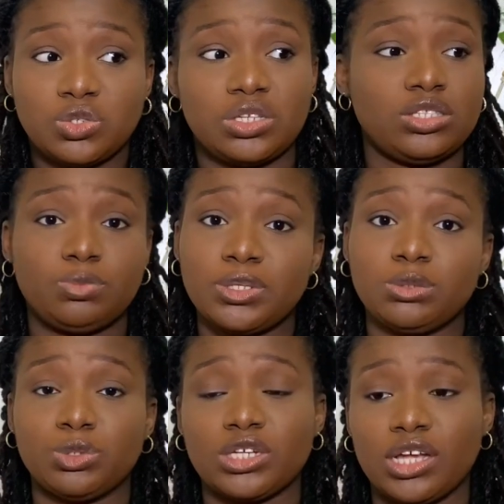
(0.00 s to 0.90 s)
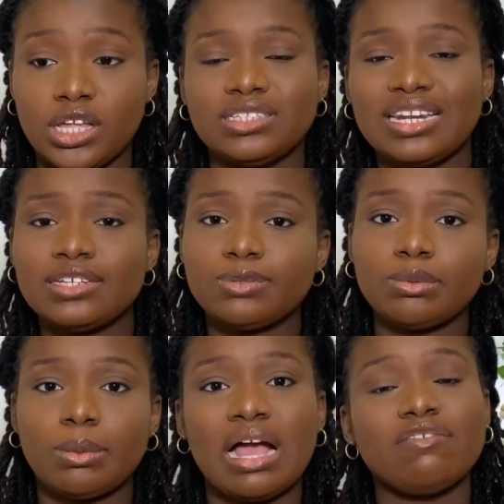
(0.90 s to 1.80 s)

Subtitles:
to do it, it's possible, sha. And the last problem I